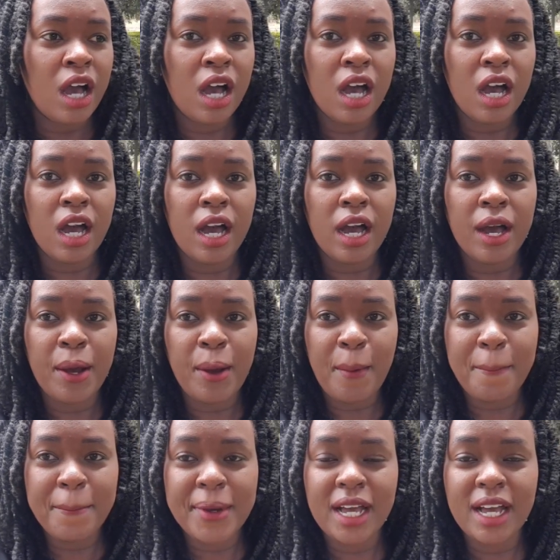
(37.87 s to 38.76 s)

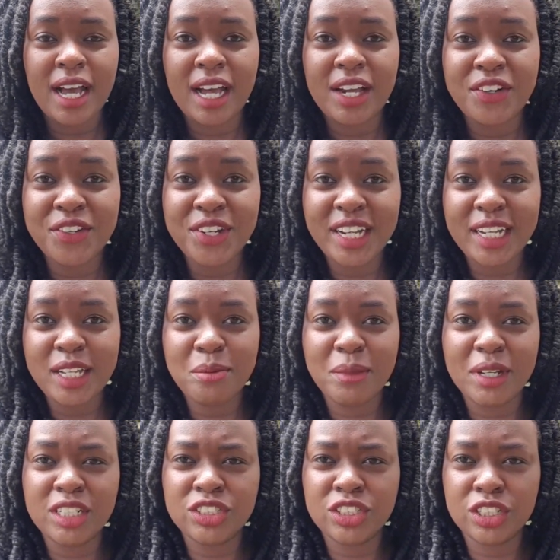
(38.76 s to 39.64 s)
a really
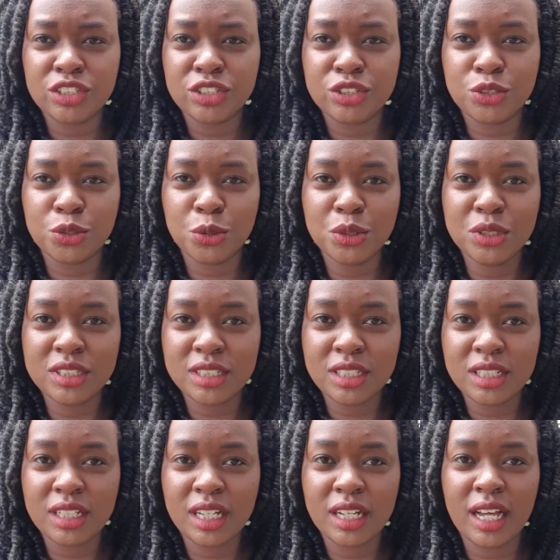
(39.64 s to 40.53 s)
major shoot.
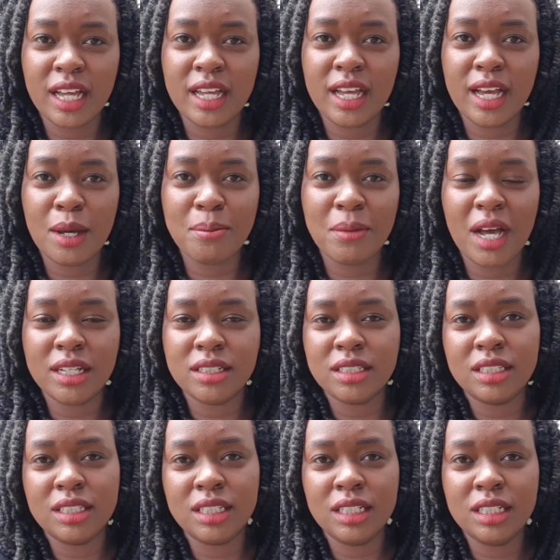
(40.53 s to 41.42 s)
I am at
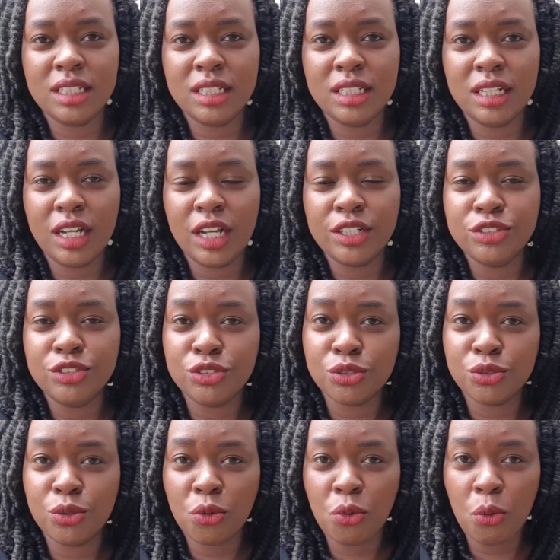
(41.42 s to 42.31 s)
the
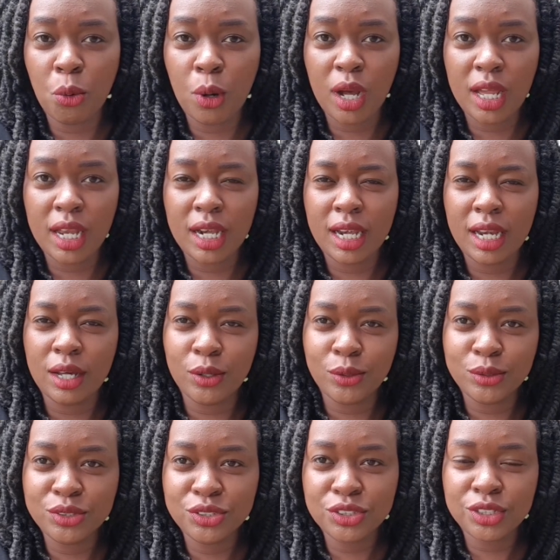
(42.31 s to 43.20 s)
Jukwaa
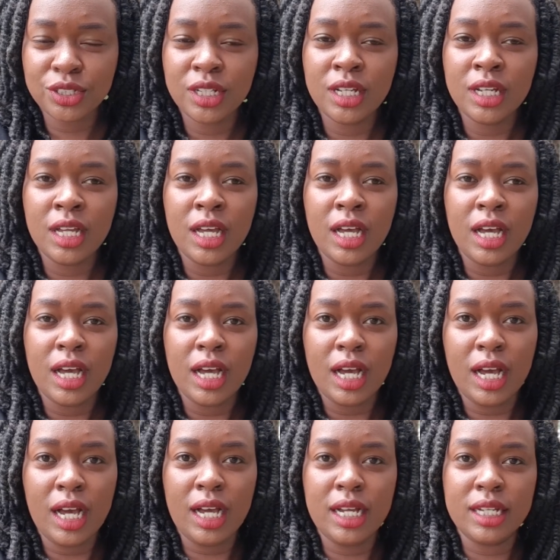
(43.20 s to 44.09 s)
Lounge
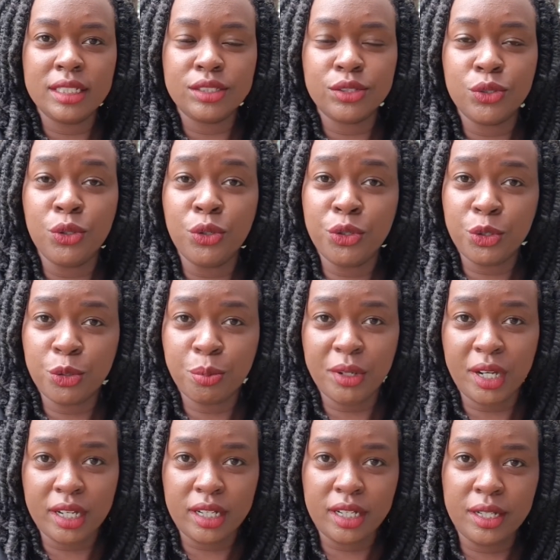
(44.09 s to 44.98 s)
at Uhuru
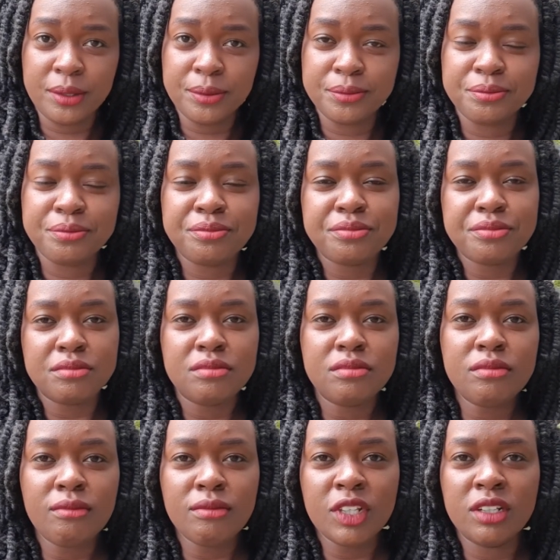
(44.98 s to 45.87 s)
Park.
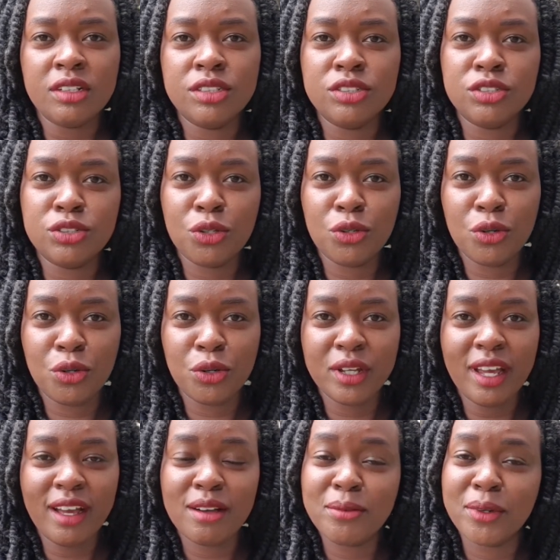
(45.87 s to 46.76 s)
So
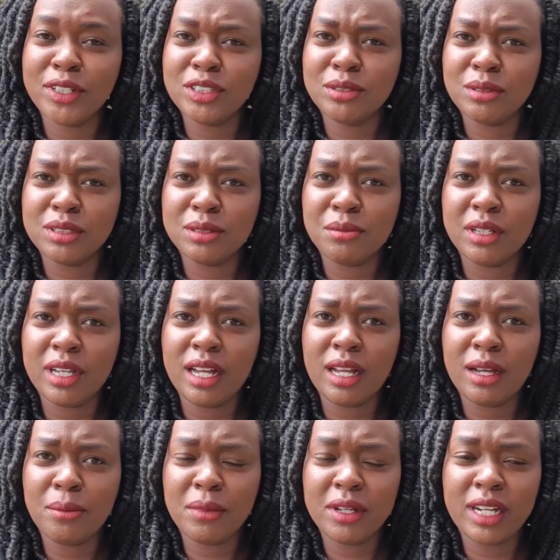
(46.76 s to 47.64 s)
yeah, I'm going to be
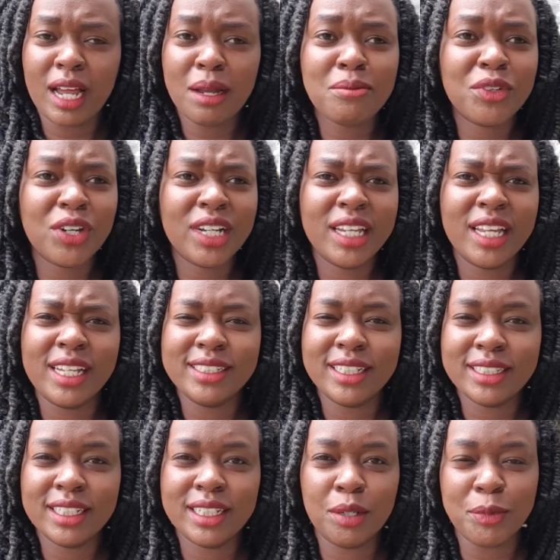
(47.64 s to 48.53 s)
I'm really
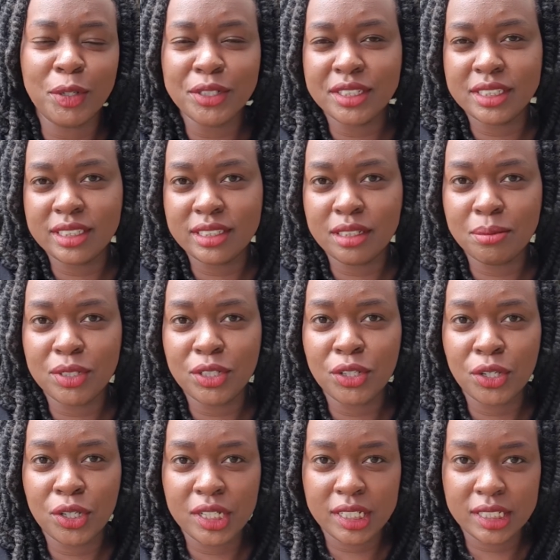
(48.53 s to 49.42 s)
excited about this day
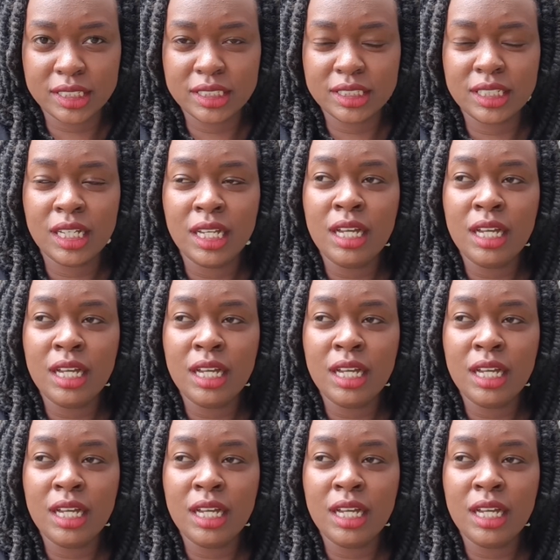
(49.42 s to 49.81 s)
because